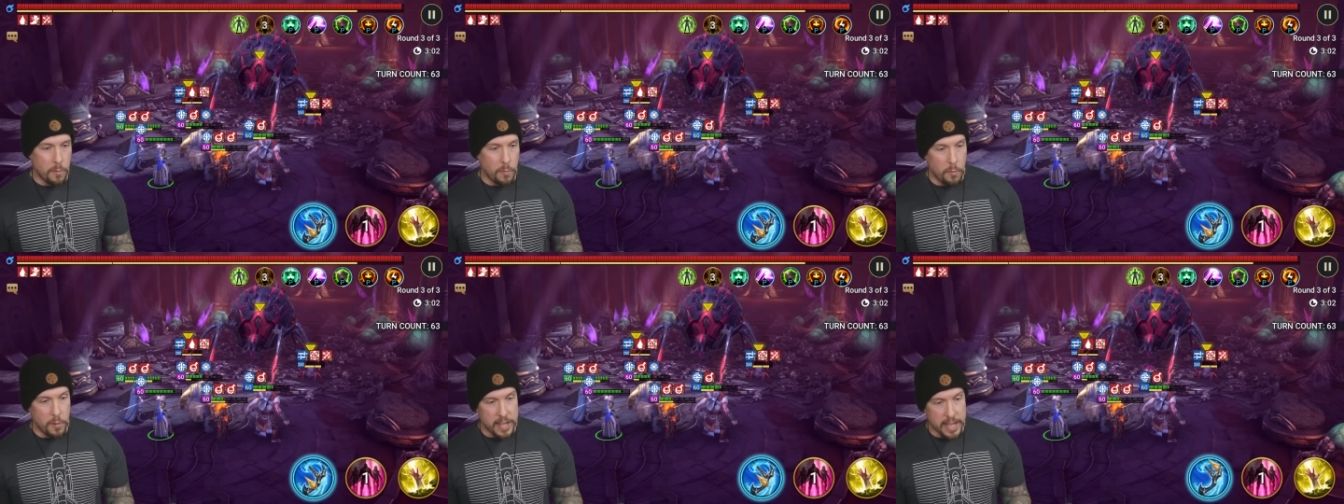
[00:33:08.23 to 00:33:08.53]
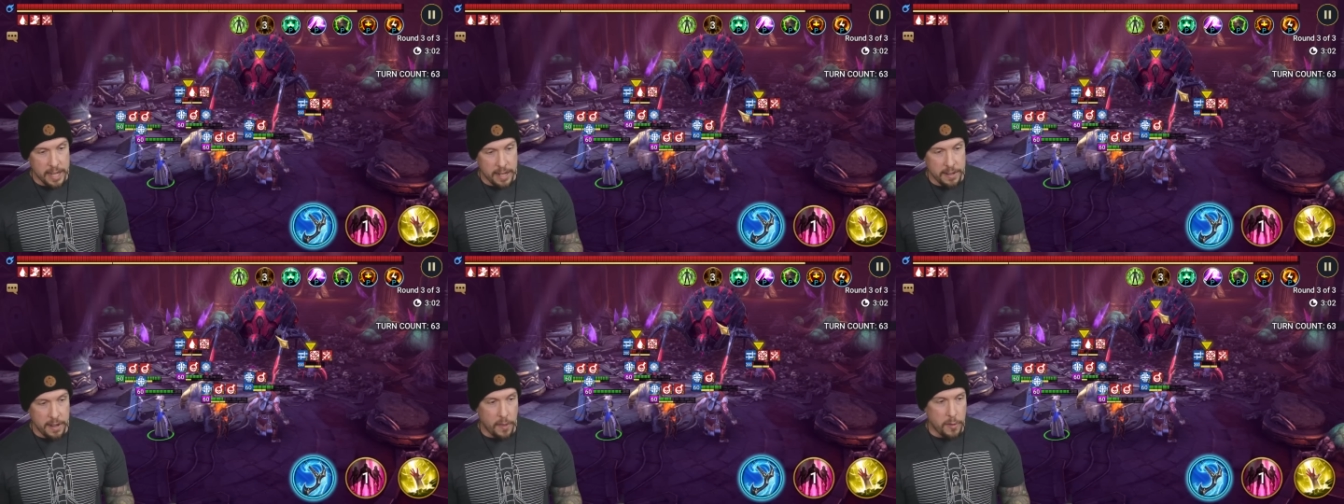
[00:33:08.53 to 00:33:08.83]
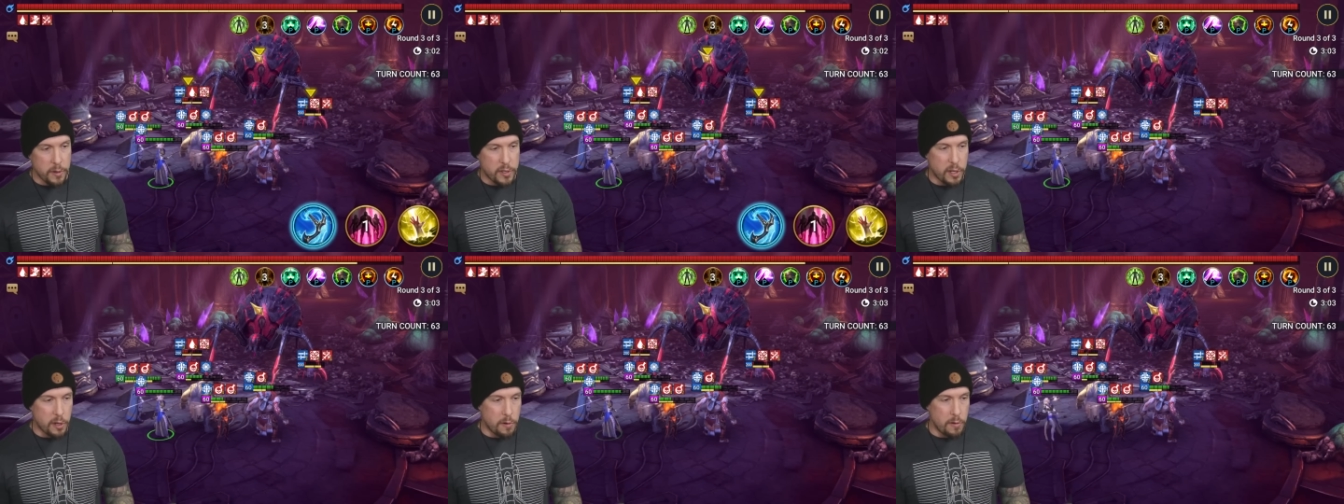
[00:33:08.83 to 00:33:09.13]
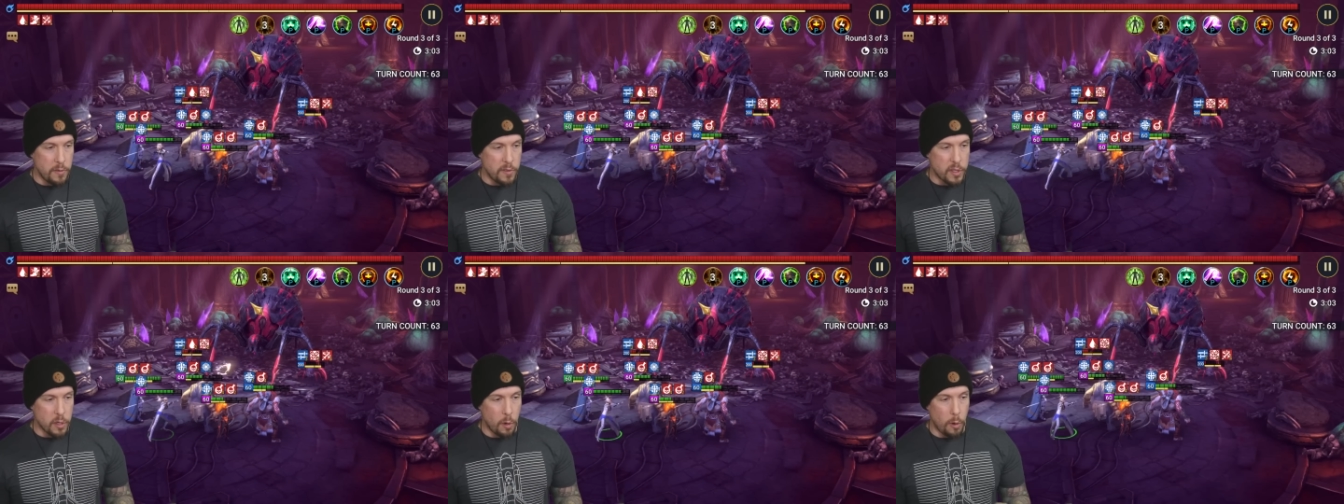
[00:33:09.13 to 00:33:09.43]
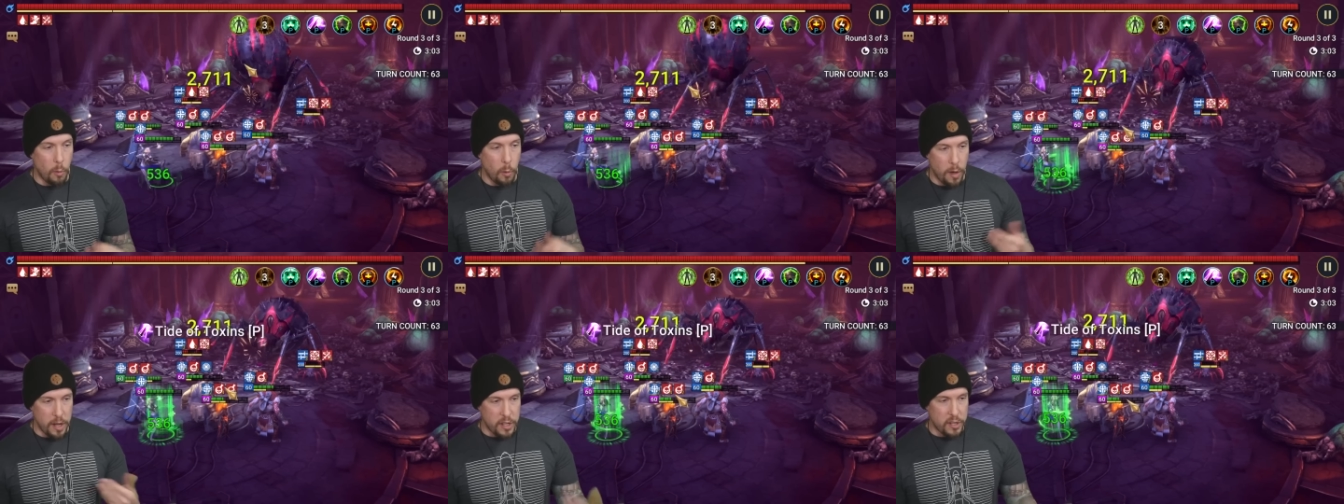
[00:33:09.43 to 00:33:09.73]
We get another turn, so
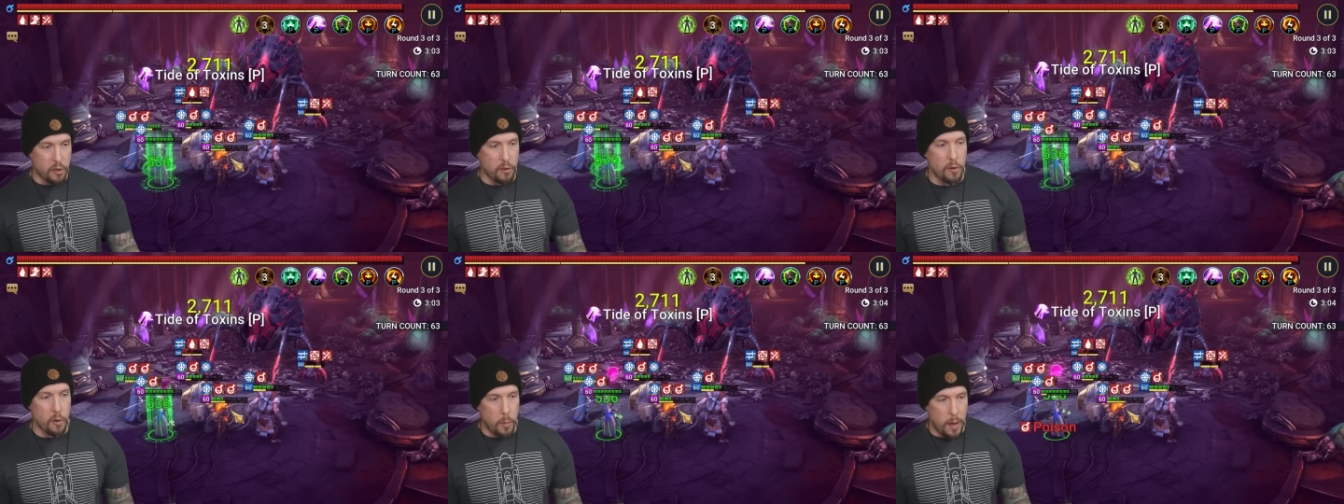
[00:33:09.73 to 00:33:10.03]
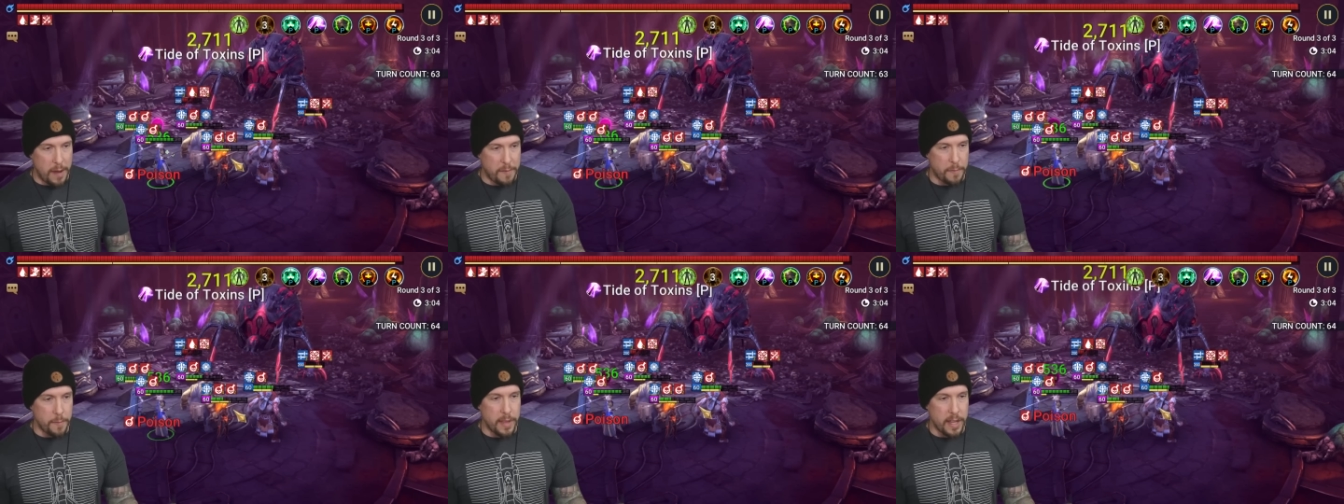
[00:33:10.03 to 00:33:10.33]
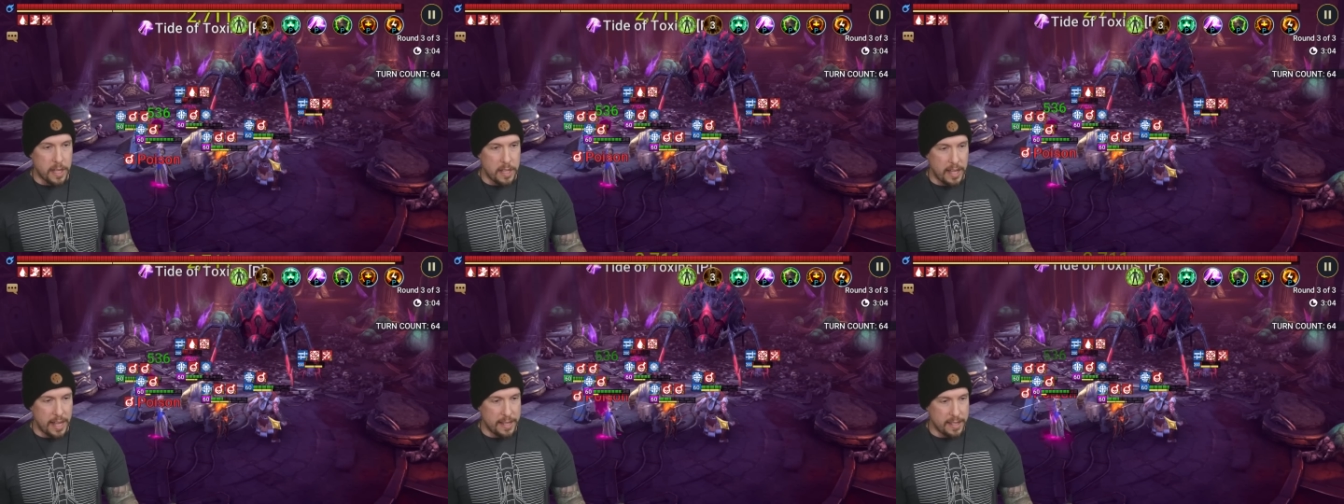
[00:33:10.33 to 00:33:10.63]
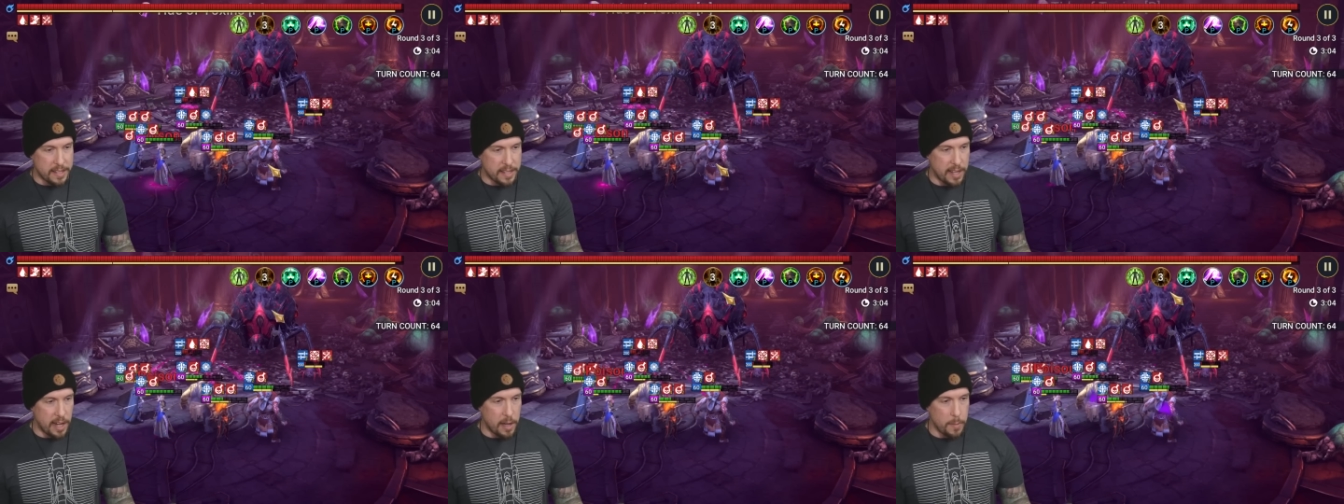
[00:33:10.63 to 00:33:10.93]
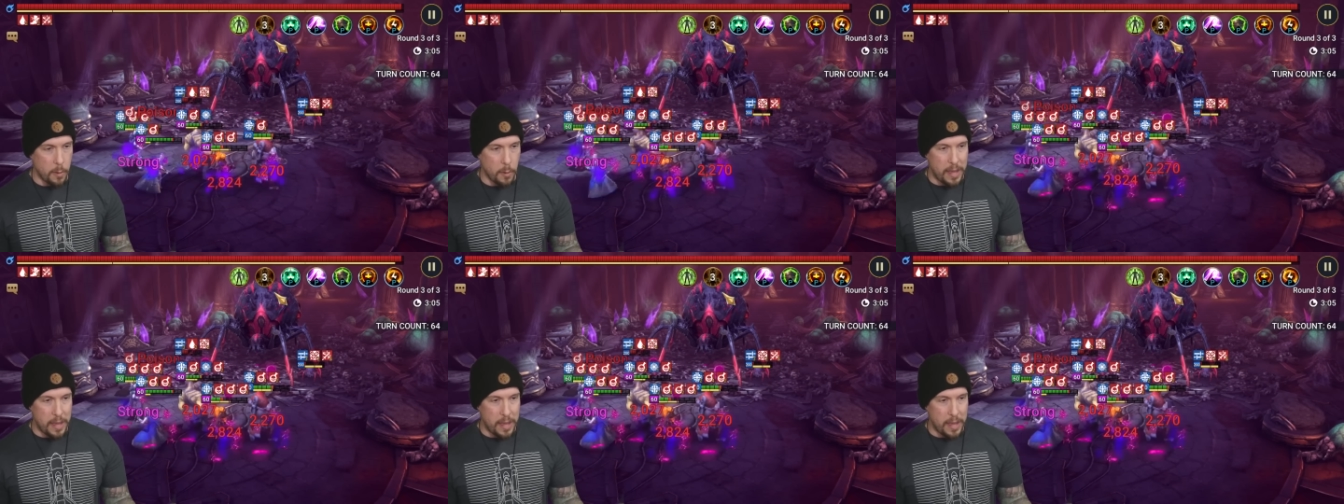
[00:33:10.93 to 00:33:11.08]
we're one turn away from the cleanse there,